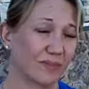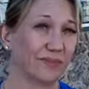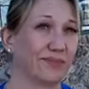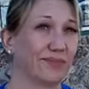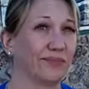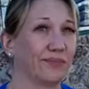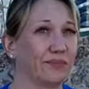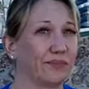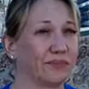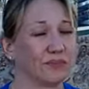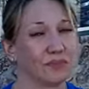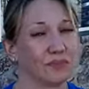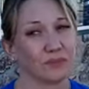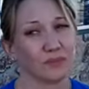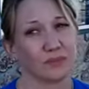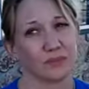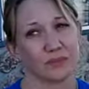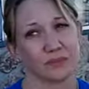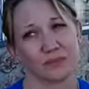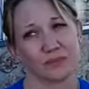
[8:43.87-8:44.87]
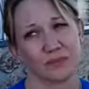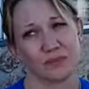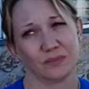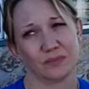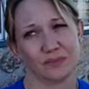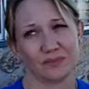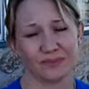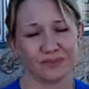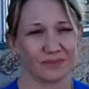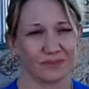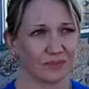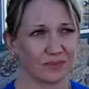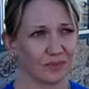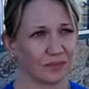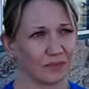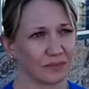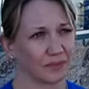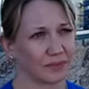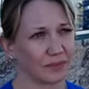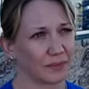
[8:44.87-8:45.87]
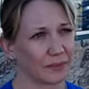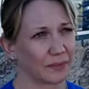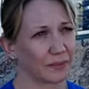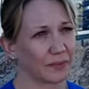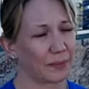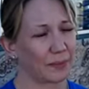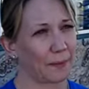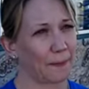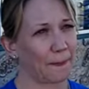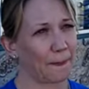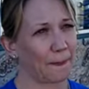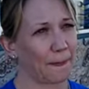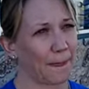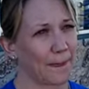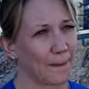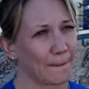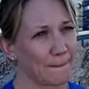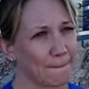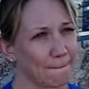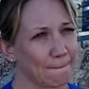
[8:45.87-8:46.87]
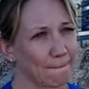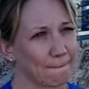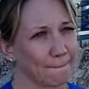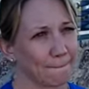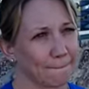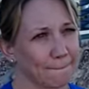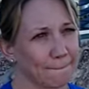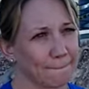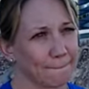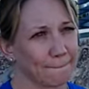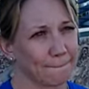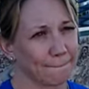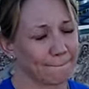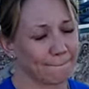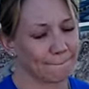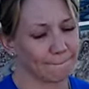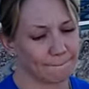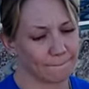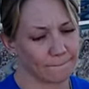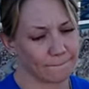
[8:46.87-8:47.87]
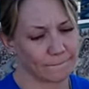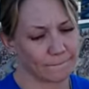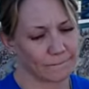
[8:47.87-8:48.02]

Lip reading: [no speech]